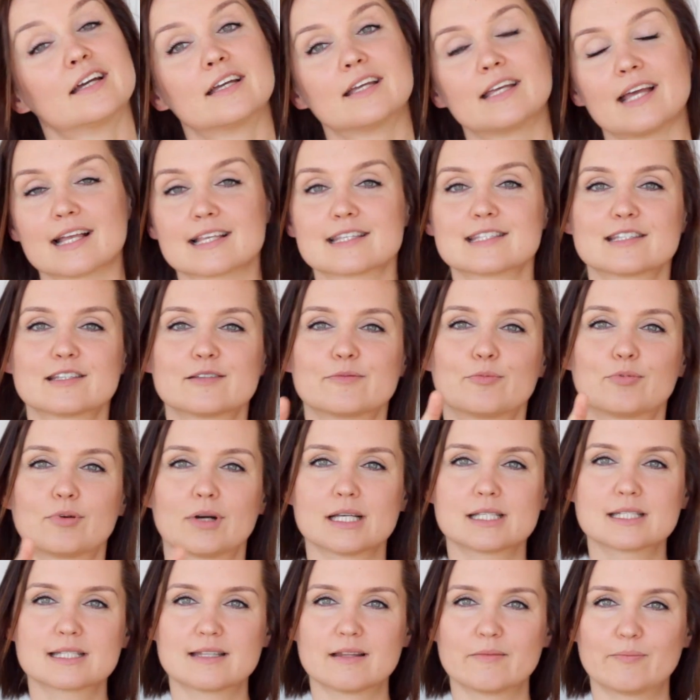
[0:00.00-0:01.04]
yes,
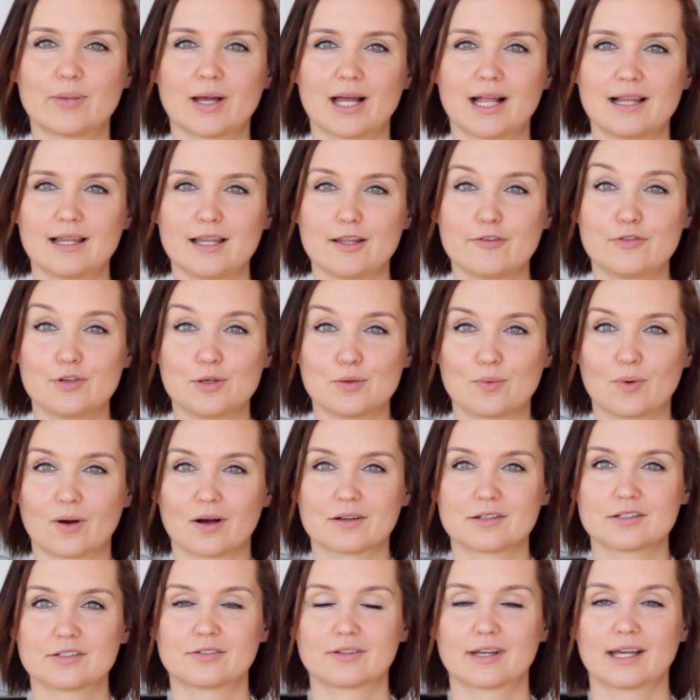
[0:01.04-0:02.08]
press the bell if you
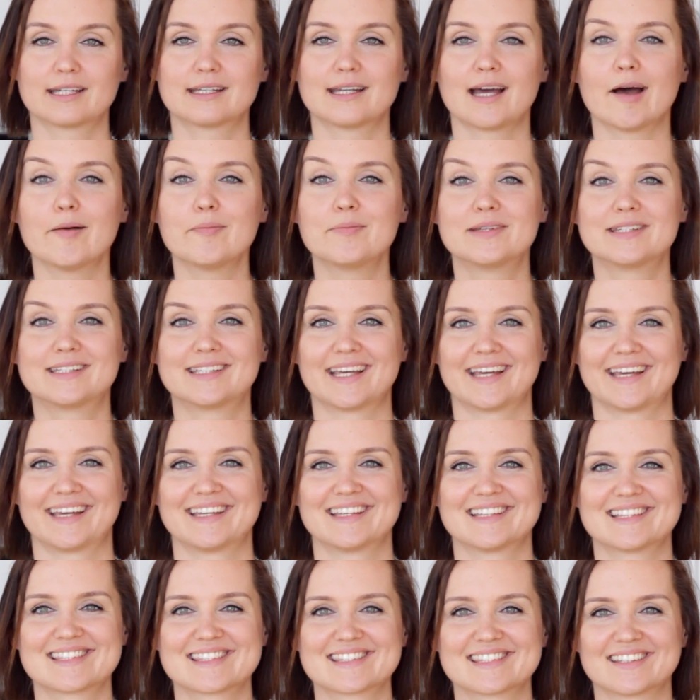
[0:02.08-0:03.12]
want to get
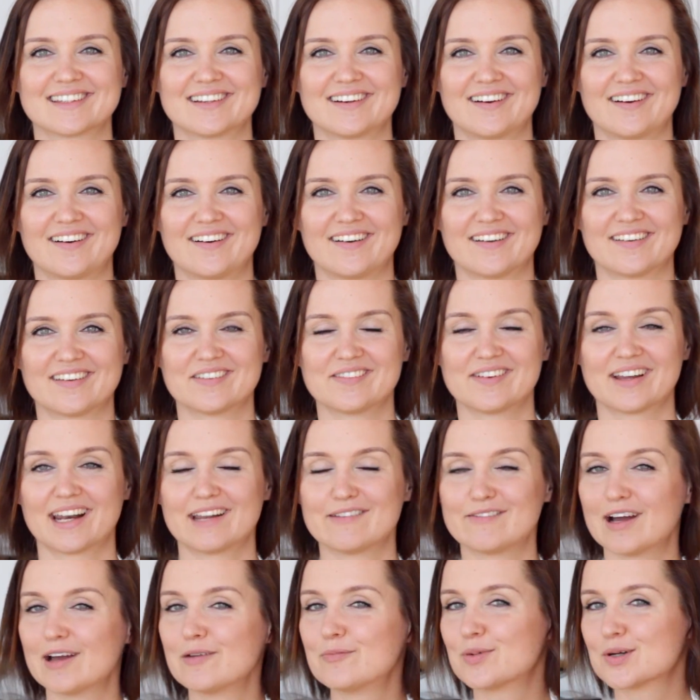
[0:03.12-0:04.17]
updates on
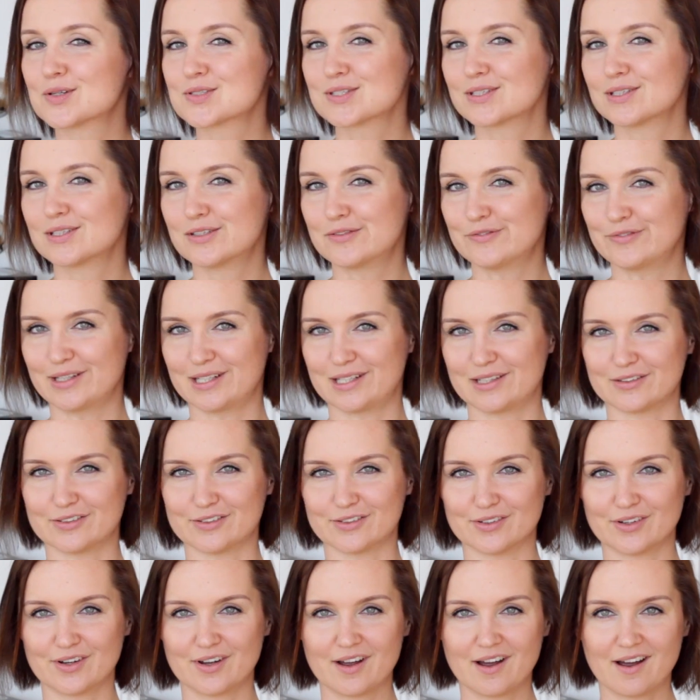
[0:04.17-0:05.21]
whenever I post a new
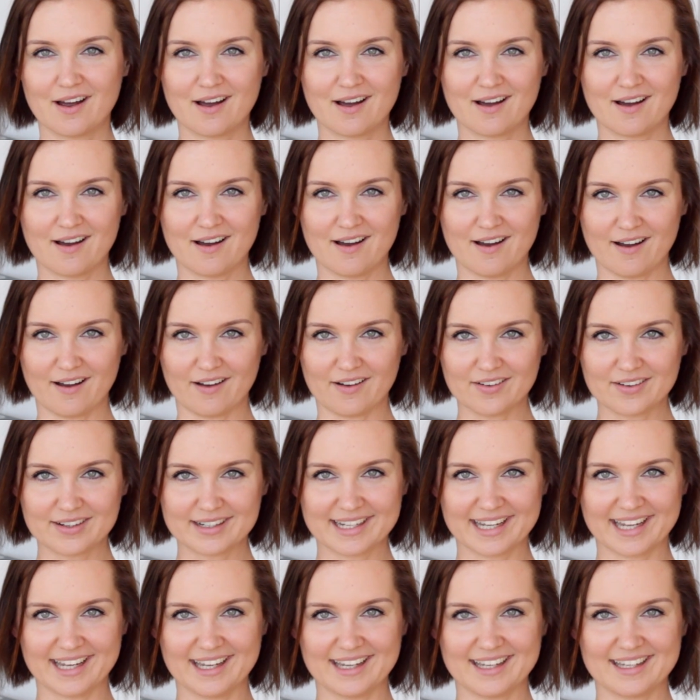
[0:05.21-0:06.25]
video.
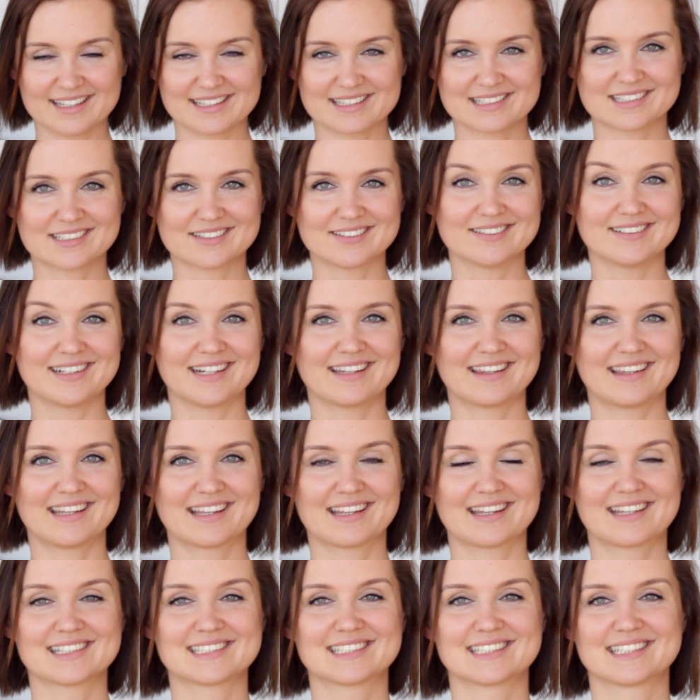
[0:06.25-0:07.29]
Okay, so I
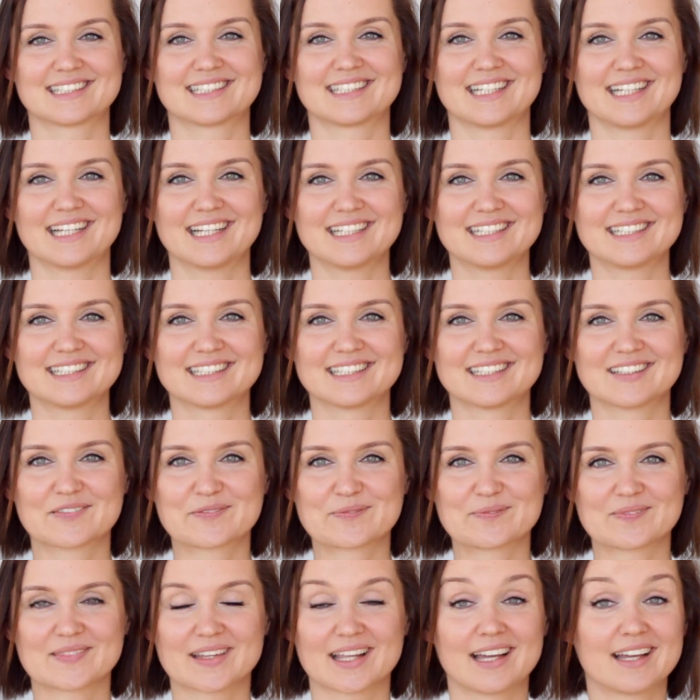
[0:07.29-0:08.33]
think this is it.
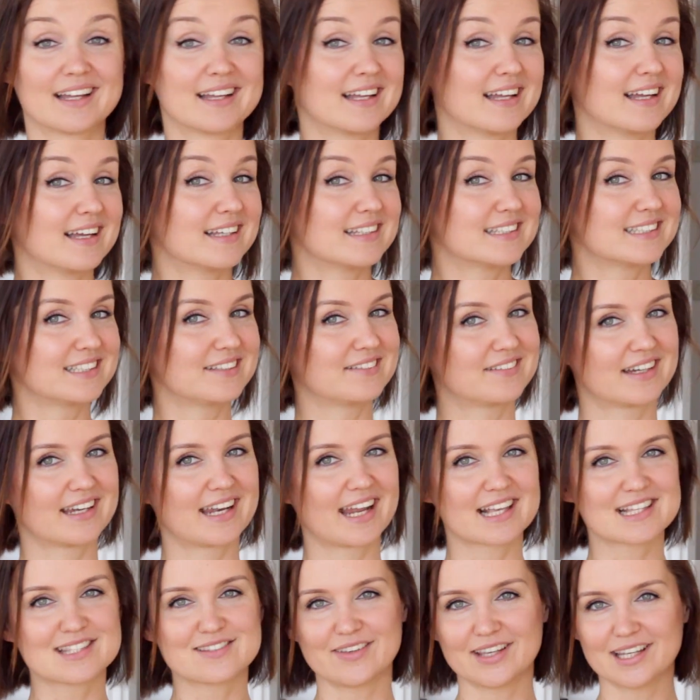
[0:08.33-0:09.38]
See you in
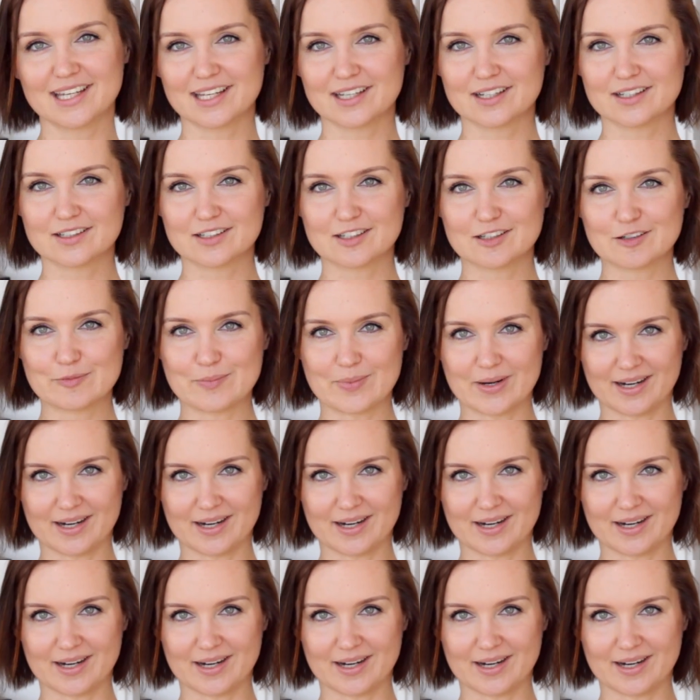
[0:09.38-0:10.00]
the next video.